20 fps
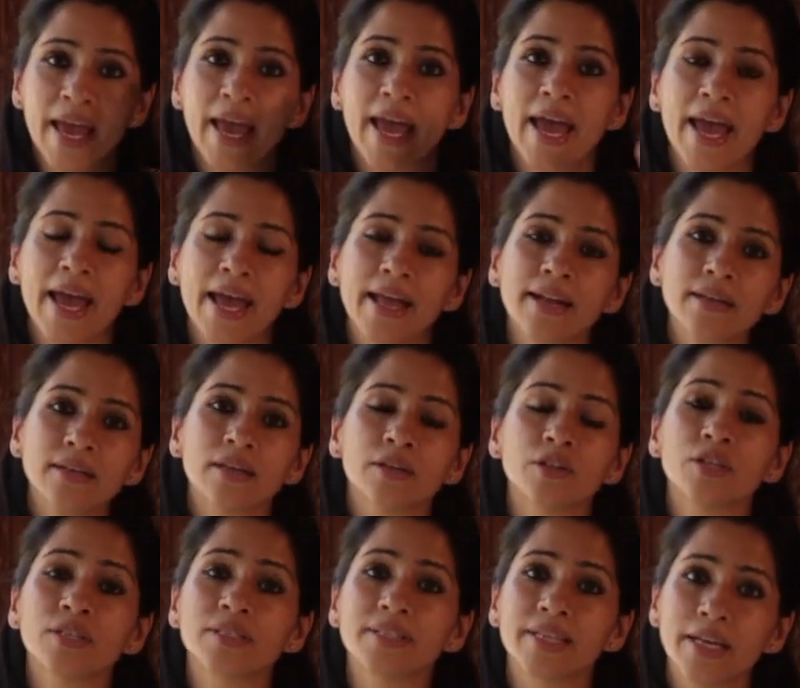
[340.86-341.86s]

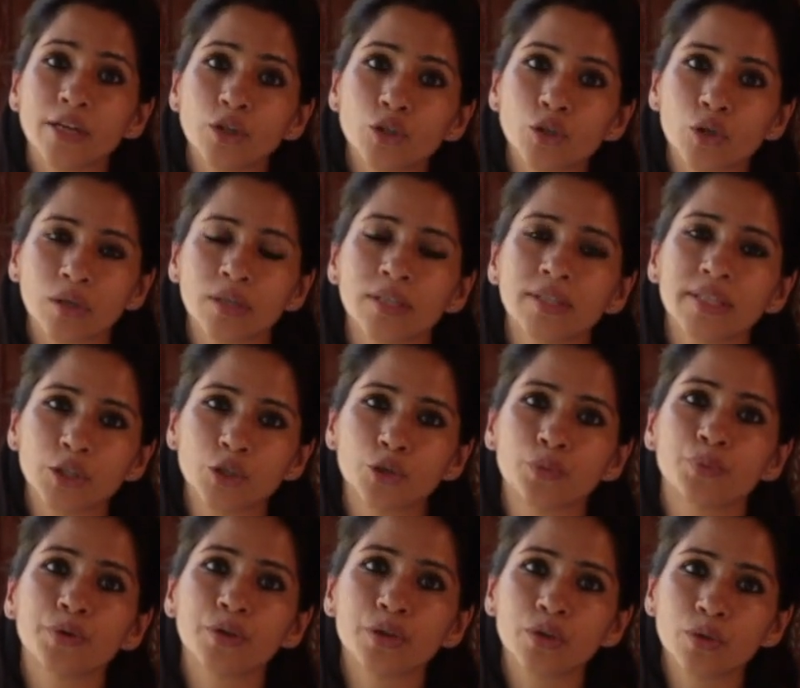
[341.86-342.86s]
And the serotonin that
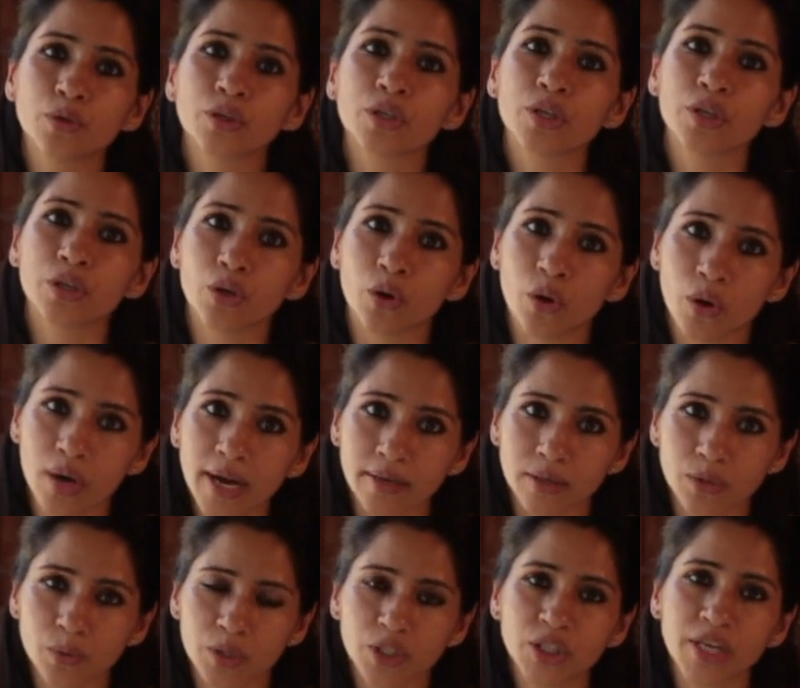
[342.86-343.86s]
you produce in your
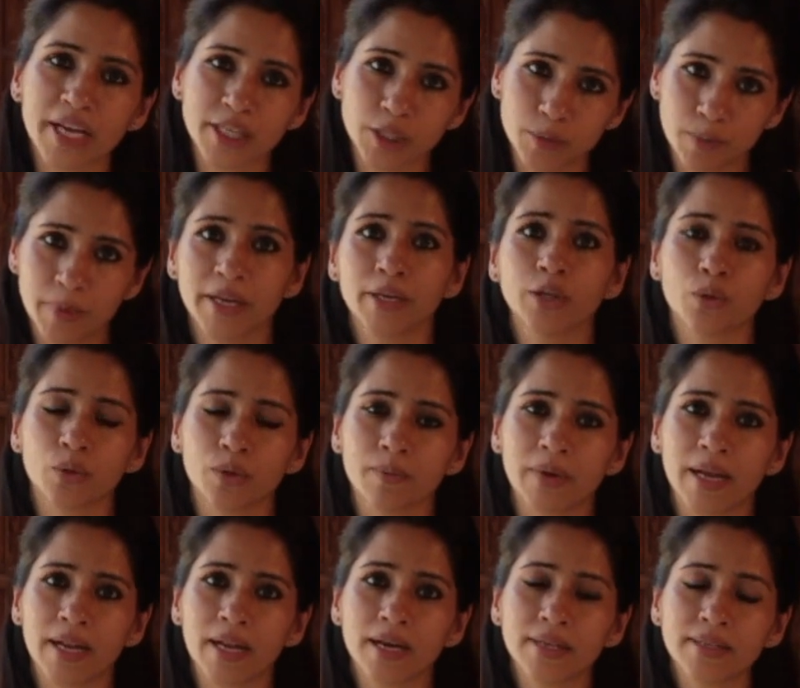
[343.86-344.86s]
gut, which I explained to you in
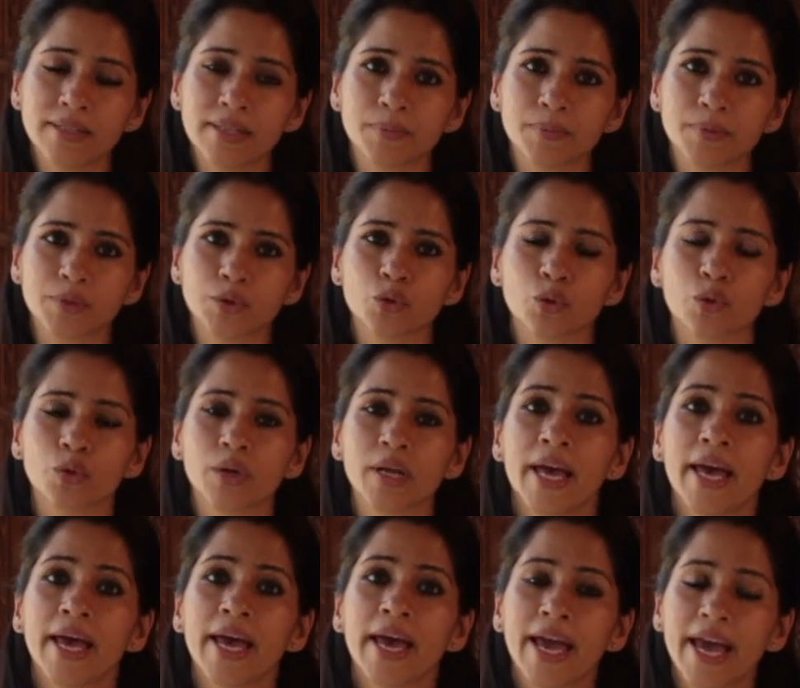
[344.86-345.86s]
my last episode,
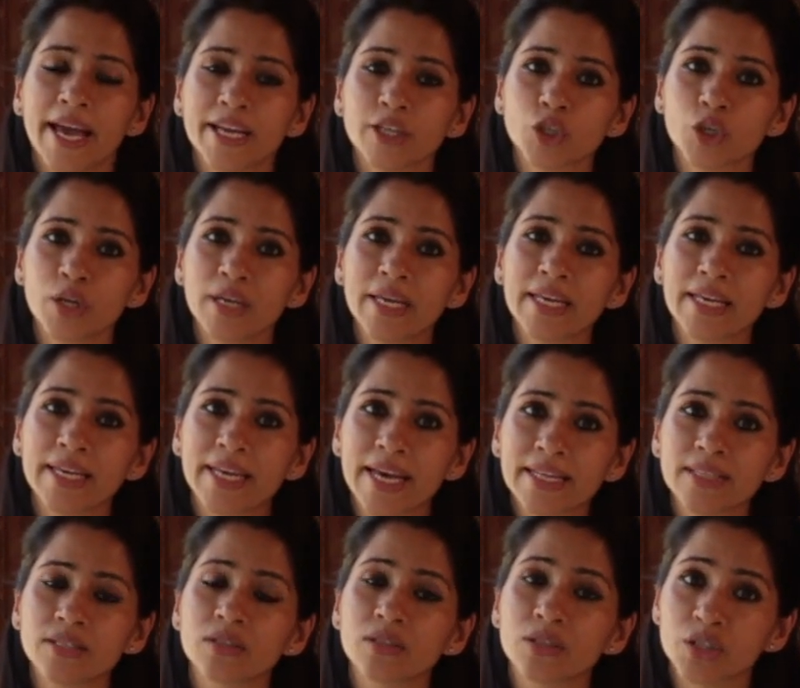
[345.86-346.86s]
actually
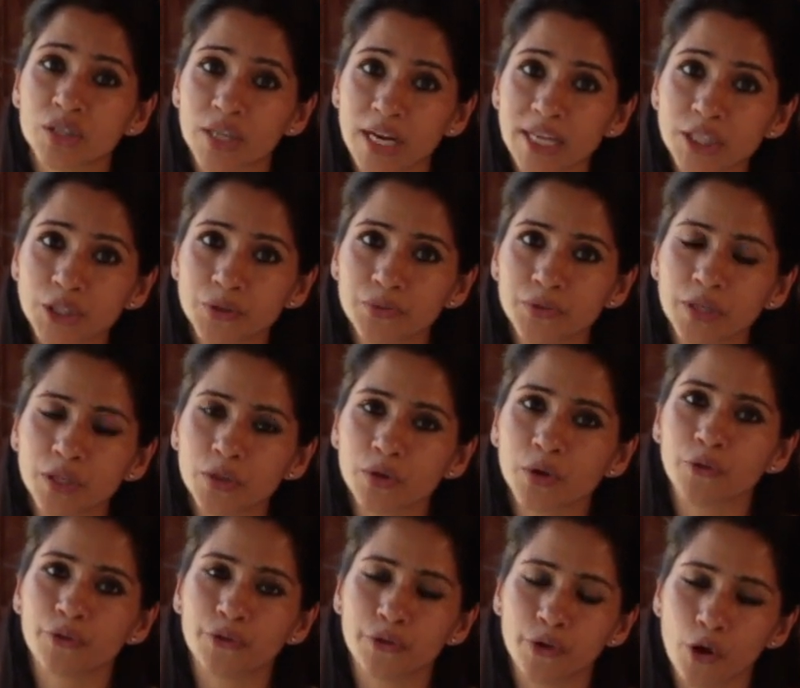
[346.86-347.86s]
gets transferred
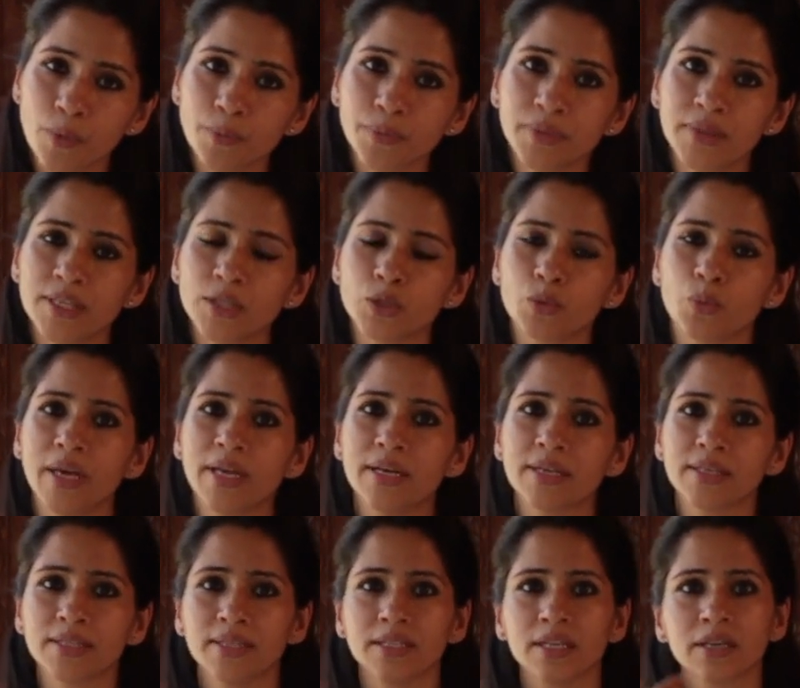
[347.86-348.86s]
from this
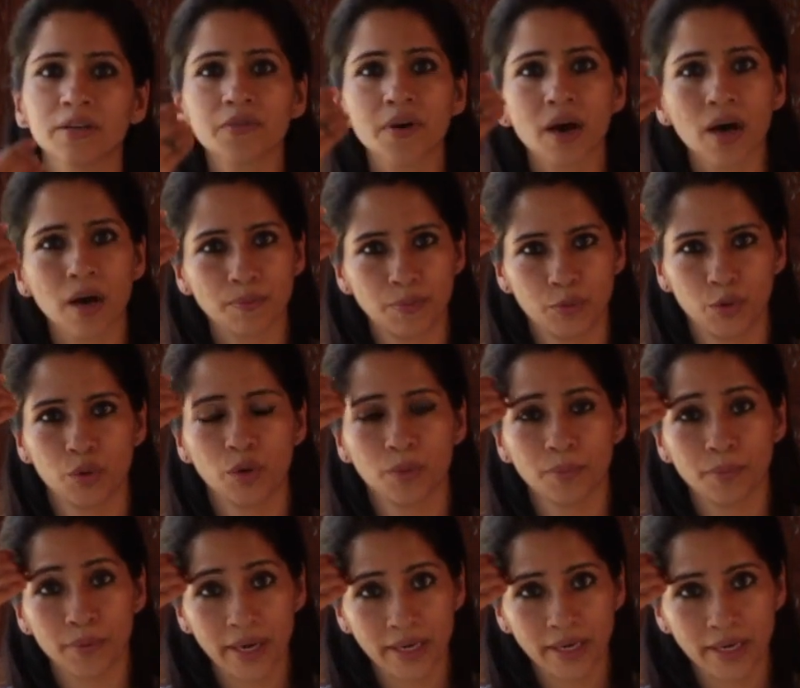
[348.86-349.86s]
vagus nerve up to your
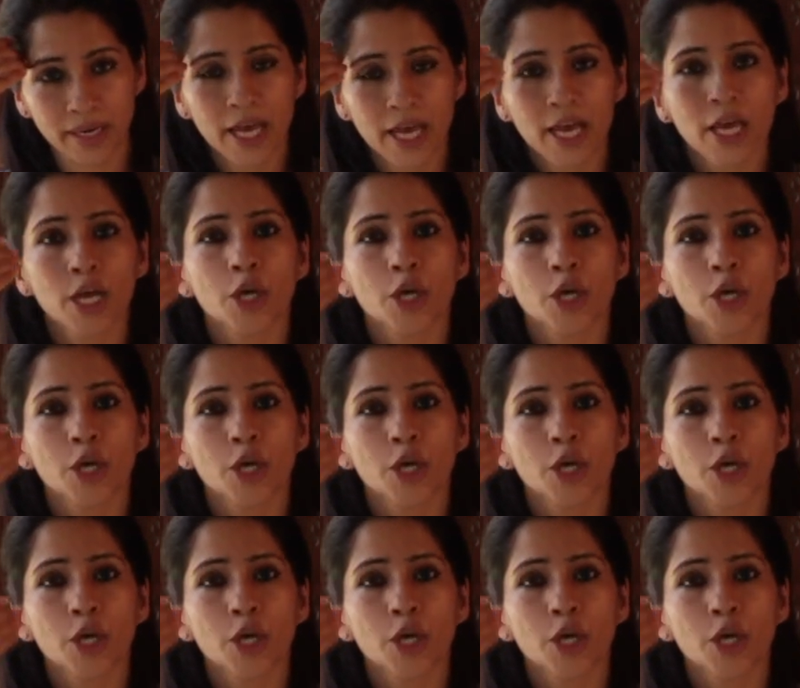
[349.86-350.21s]
brain.